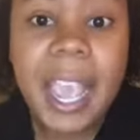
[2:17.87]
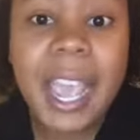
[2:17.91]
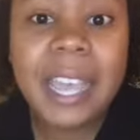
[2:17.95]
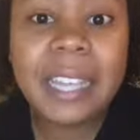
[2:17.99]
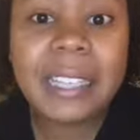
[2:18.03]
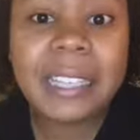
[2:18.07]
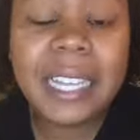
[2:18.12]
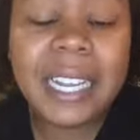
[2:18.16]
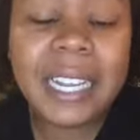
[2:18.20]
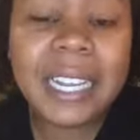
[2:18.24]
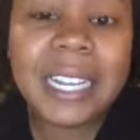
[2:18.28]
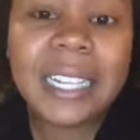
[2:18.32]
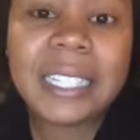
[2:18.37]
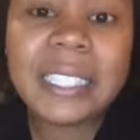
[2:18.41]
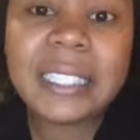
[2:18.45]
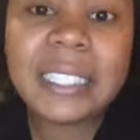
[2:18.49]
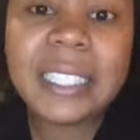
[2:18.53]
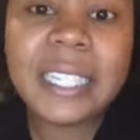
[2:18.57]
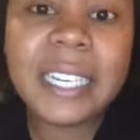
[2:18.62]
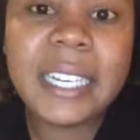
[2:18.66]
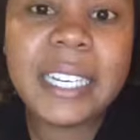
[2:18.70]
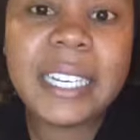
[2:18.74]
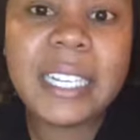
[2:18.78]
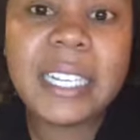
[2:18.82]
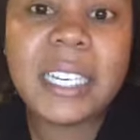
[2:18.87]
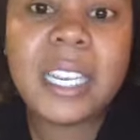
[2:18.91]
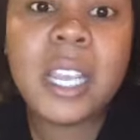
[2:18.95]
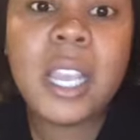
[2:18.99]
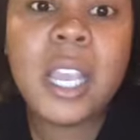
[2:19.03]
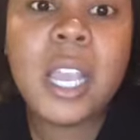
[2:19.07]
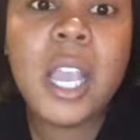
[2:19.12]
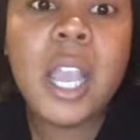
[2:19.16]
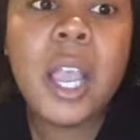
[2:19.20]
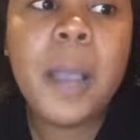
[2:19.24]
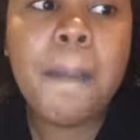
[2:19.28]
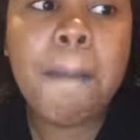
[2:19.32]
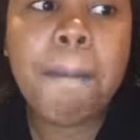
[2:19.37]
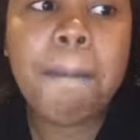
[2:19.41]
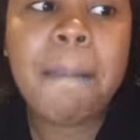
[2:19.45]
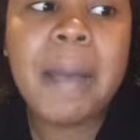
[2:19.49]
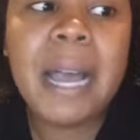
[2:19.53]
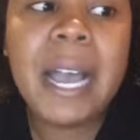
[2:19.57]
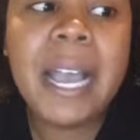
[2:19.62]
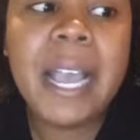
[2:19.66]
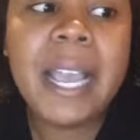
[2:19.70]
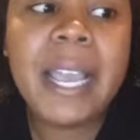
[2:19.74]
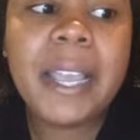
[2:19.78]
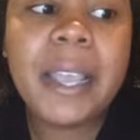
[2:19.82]
And like I stated,
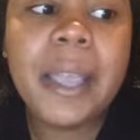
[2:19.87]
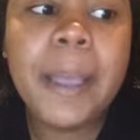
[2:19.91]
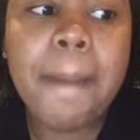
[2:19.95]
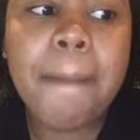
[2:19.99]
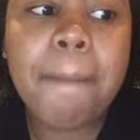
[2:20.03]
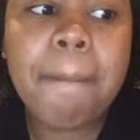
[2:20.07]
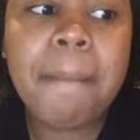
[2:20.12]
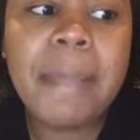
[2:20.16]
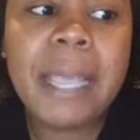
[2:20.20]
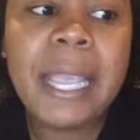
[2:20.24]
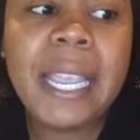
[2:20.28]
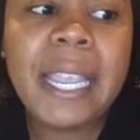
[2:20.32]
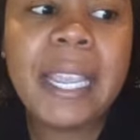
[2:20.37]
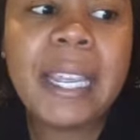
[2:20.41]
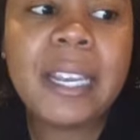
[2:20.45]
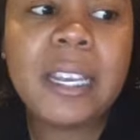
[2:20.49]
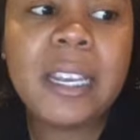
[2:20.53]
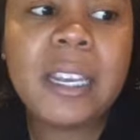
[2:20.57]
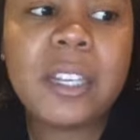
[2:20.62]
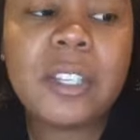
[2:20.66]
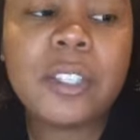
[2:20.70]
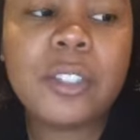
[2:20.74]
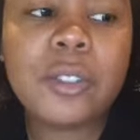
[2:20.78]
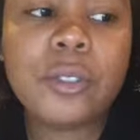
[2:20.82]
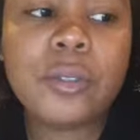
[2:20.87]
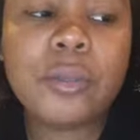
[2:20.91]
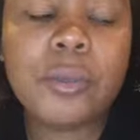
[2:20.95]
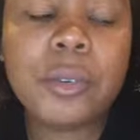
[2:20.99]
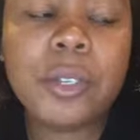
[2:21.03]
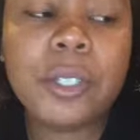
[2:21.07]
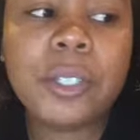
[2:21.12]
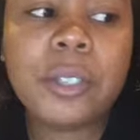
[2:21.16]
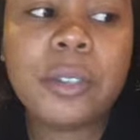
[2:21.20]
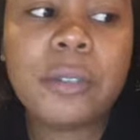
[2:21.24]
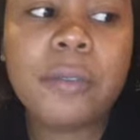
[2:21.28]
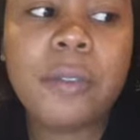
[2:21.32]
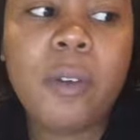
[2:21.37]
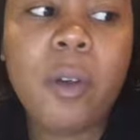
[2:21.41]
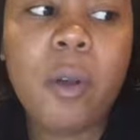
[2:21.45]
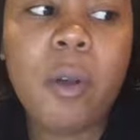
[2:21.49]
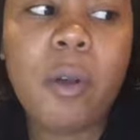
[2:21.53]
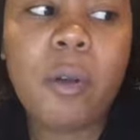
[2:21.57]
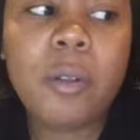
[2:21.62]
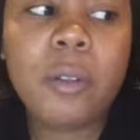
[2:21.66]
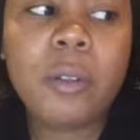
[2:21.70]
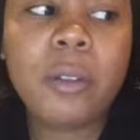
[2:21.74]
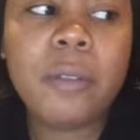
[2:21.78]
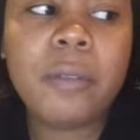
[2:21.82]
my main source of
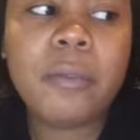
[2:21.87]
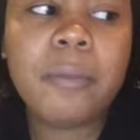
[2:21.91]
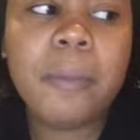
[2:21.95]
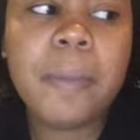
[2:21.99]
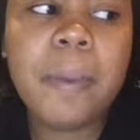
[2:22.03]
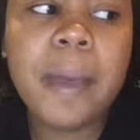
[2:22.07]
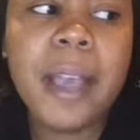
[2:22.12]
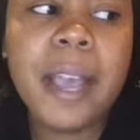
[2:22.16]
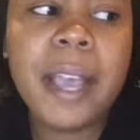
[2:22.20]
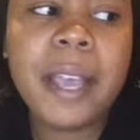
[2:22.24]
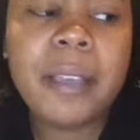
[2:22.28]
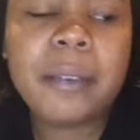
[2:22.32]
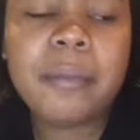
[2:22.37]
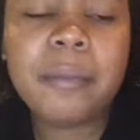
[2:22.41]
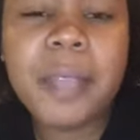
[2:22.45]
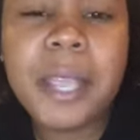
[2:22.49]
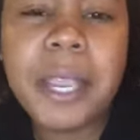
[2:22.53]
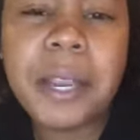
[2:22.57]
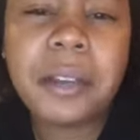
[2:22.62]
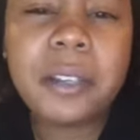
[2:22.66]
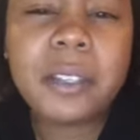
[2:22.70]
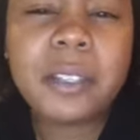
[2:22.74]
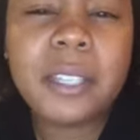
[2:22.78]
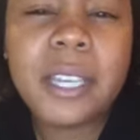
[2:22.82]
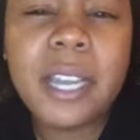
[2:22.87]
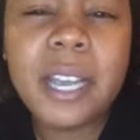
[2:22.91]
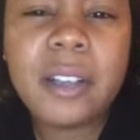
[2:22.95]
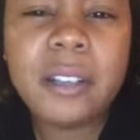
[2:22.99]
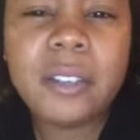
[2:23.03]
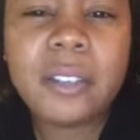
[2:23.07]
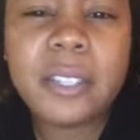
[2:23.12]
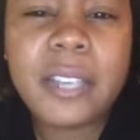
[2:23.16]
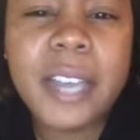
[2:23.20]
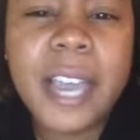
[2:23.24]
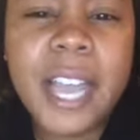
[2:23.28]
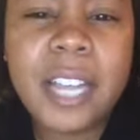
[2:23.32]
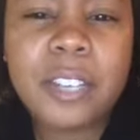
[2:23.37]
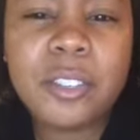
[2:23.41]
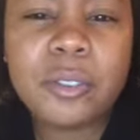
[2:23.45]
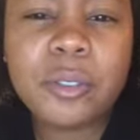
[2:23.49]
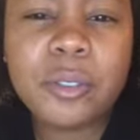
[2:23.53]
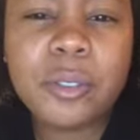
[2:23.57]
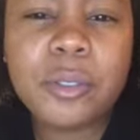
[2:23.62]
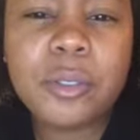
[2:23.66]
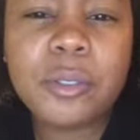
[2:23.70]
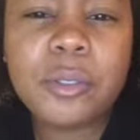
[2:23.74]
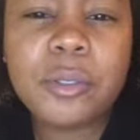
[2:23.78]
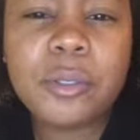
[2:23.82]
all of my hairstyles
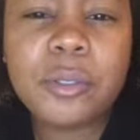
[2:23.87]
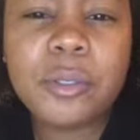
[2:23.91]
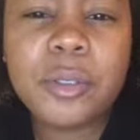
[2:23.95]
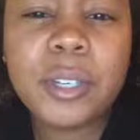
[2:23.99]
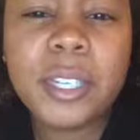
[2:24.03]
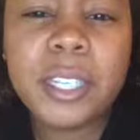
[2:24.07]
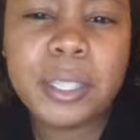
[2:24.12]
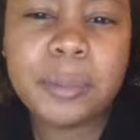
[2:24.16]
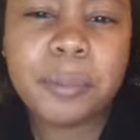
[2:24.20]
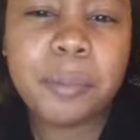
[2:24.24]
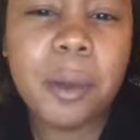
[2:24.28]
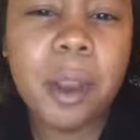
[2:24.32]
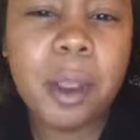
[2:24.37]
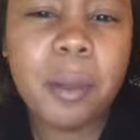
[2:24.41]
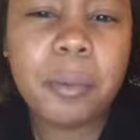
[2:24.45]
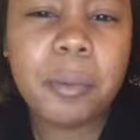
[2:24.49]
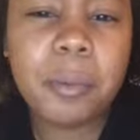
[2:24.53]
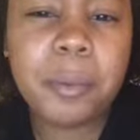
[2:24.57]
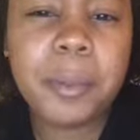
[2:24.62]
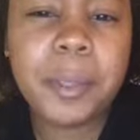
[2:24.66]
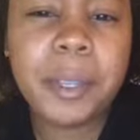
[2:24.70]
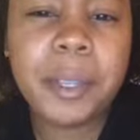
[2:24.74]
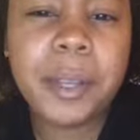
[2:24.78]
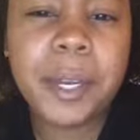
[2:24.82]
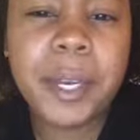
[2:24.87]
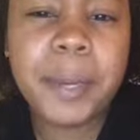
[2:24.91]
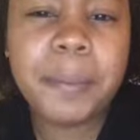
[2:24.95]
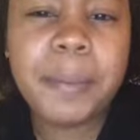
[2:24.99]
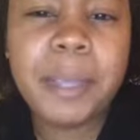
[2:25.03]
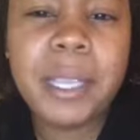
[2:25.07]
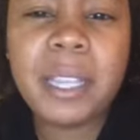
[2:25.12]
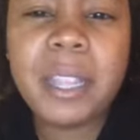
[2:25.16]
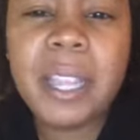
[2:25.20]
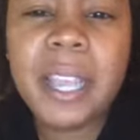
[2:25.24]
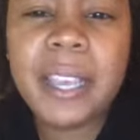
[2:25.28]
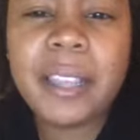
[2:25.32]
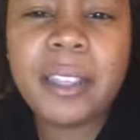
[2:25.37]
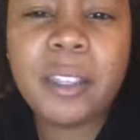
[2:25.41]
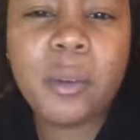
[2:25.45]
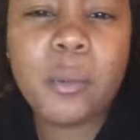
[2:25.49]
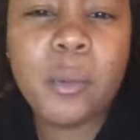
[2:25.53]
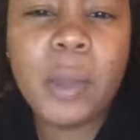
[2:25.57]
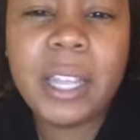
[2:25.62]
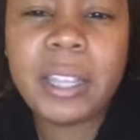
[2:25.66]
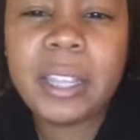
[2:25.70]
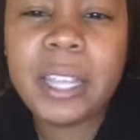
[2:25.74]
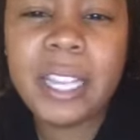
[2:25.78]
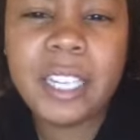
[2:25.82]
natural is probably going to be like the
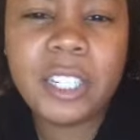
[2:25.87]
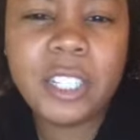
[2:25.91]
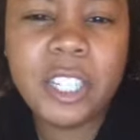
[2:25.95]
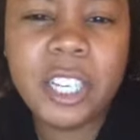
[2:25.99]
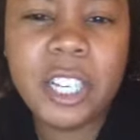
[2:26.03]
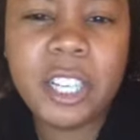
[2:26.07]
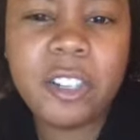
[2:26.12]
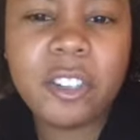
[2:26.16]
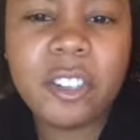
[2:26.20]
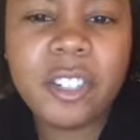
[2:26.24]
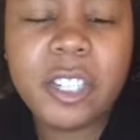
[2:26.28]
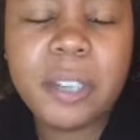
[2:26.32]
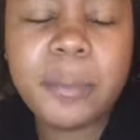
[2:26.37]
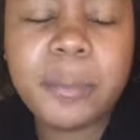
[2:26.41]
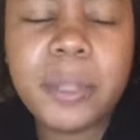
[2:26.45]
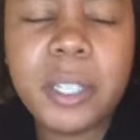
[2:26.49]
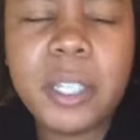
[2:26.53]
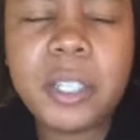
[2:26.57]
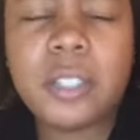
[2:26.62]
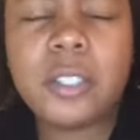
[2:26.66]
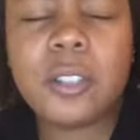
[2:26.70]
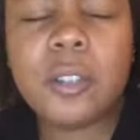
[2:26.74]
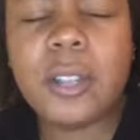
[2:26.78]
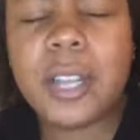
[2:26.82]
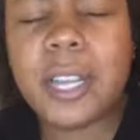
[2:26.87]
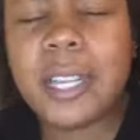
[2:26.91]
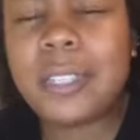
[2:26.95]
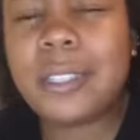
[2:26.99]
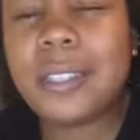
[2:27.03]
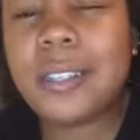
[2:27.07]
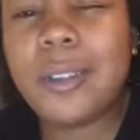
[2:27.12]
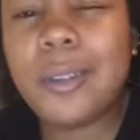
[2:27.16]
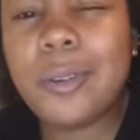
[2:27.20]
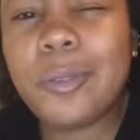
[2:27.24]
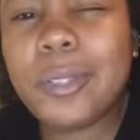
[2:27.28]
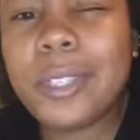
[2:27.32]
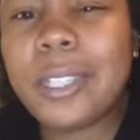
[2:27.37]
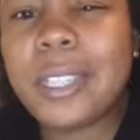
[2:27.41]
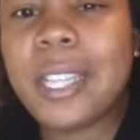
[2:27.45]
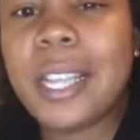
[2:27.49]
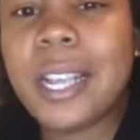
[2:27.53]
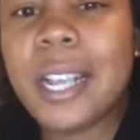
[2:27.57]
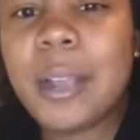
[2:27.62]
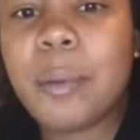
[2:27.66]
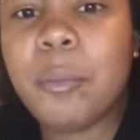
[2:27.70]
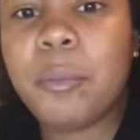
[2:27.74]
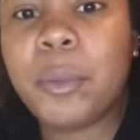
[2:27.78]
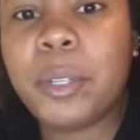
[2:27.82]
Wetline gel or something, so that's the only
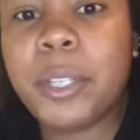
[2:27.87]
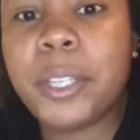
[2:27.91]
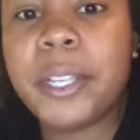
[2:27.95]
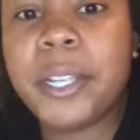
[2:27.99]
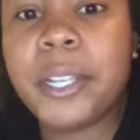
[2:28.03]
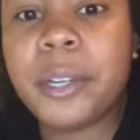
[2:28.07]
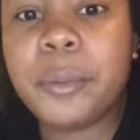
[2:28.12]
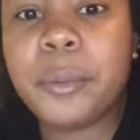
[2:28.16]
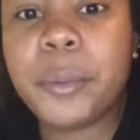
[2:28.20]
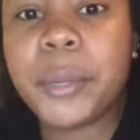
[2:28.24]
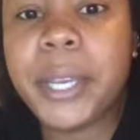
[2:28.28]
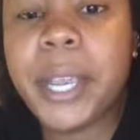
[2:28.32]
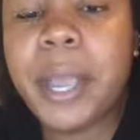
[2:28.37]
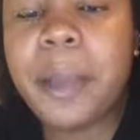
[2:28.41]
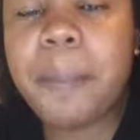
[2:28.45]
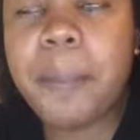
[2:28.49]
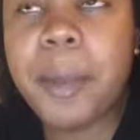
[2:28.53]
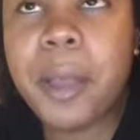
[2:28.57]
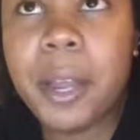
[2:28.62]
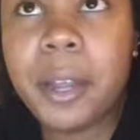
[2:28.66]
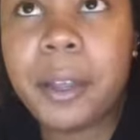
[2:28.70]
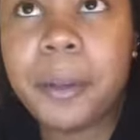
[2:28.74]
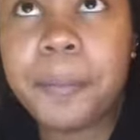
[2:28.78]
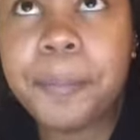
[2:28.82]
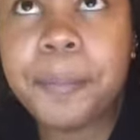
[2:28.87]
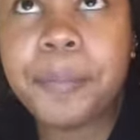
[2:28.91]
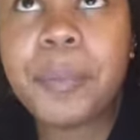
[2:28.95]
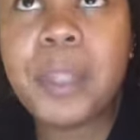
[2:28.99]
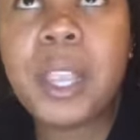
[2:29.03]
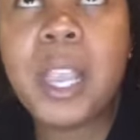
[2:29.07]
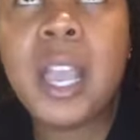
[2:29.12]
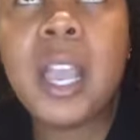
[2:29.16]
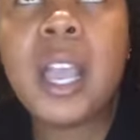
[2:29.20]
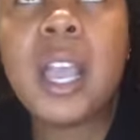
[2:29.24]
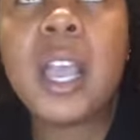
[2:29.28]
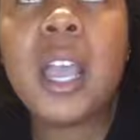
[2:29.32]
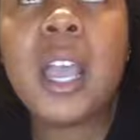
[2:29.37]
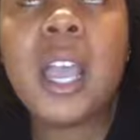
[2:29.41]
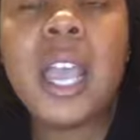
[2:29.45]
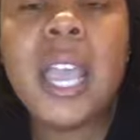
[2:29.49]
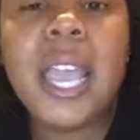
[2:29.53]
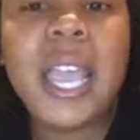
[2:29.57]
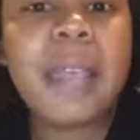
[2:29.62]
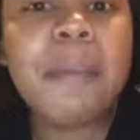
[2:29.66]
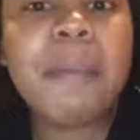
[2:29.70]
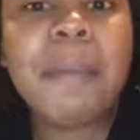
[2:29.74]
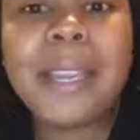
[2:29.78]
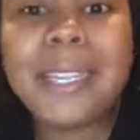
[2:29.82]
thing I'm really going to re-up on,
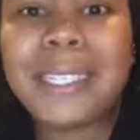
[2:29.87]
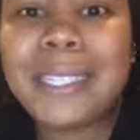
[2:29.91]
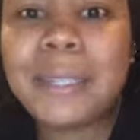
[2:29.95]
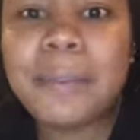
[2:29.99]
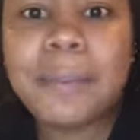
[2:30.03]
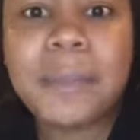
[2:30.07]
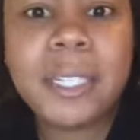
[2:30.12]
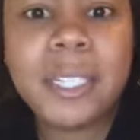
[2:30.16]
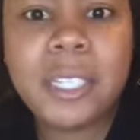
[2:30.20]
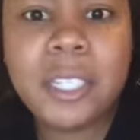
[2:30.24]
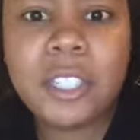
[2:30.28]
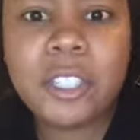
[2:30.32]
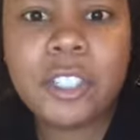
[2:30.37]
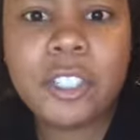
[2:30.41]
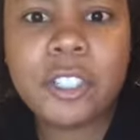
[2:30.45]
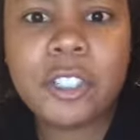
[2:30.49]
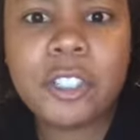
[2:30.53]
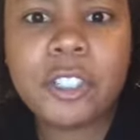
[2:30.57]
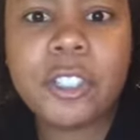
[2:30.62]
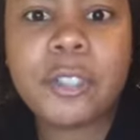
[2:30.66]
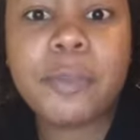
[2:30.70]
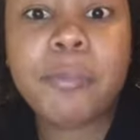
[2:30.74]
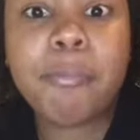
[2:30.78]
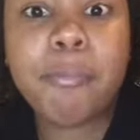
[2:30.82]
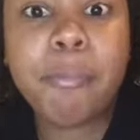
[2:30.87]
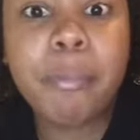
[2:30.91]
and my deep conditioners.